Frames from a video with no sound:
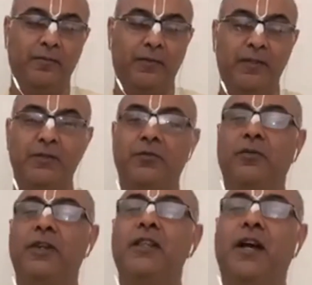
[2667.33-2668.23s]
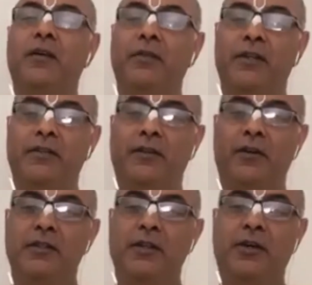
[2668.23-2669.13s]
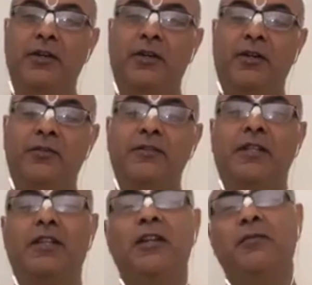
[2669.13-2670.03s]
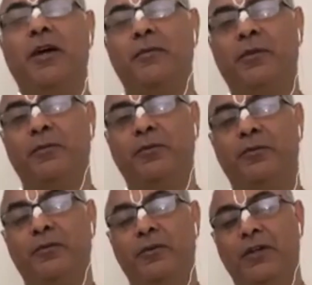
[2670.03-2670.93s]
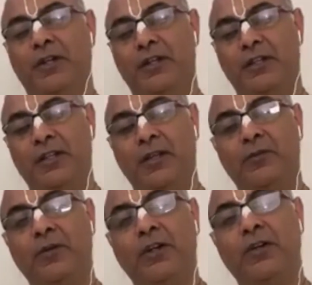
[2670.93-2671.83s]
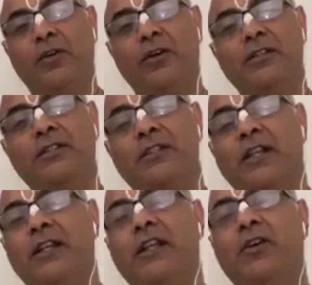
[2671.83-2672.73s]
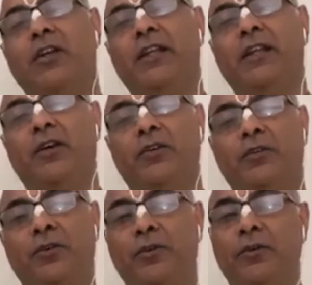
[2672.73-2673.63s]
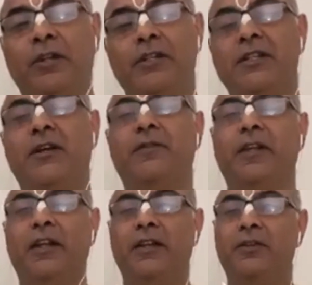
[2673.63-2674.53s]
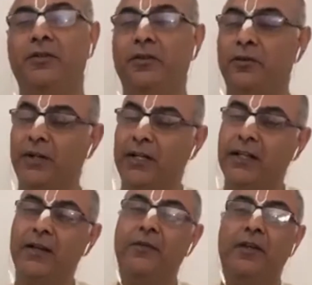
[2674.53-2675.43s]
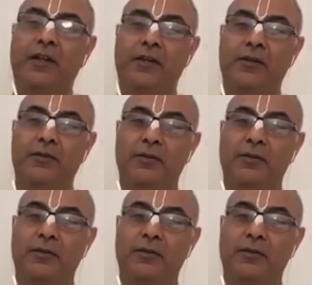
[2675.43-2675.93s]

to Vrindavan on the order of Chaitanya Mahaprabhu, they were constantly calling out, "Oh Krishna, where are you? Oh Radha, where are you?"